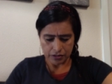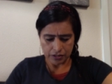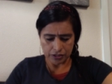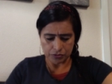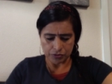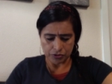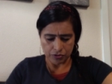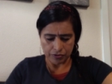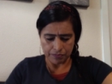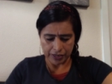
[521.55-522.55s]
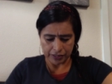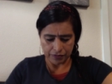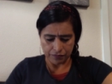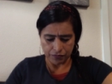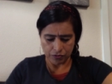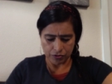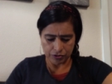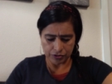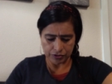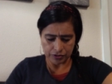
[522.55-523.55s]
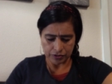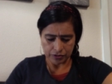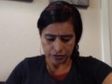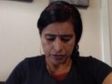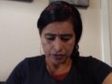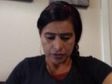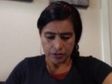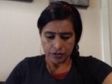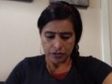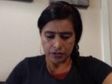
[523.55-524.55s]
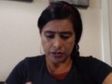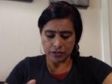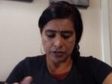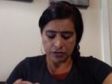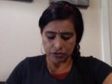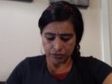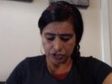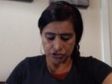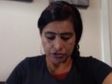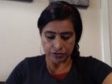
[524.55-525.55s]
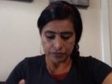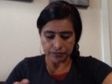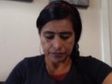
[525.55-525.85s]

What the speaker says: as we're going back and forth. And the creature,